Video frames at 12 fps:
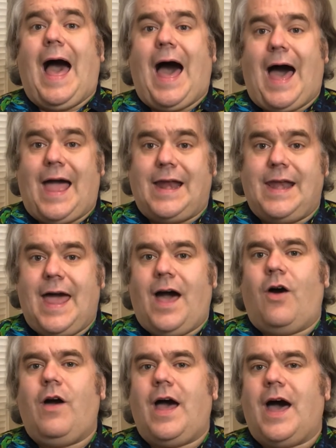I
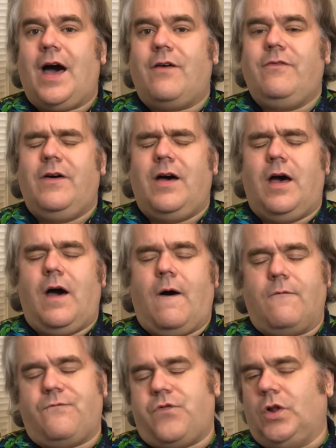now have
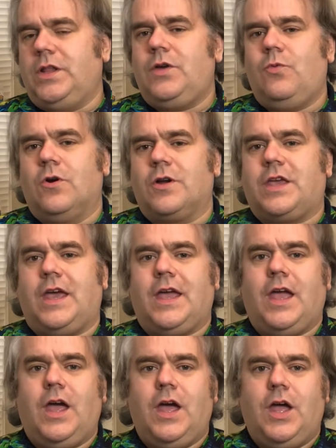a fully
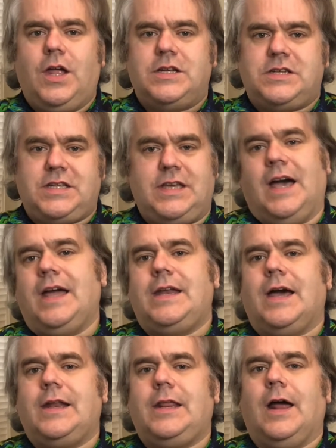working
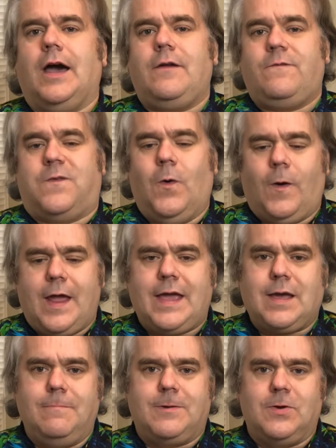TI99
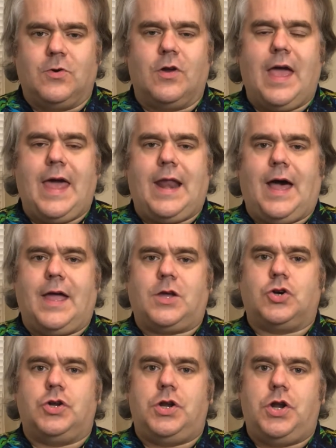4A computer, and I
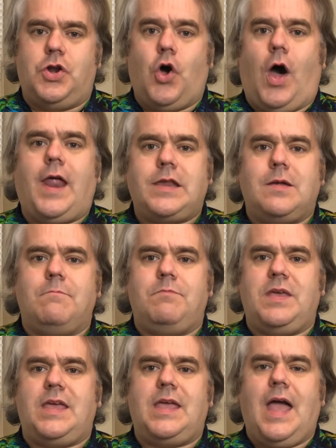could not
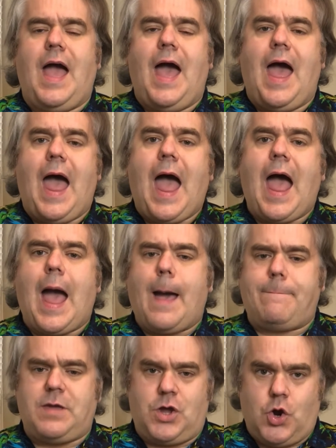be
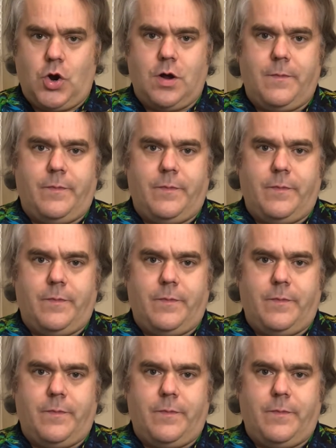happier.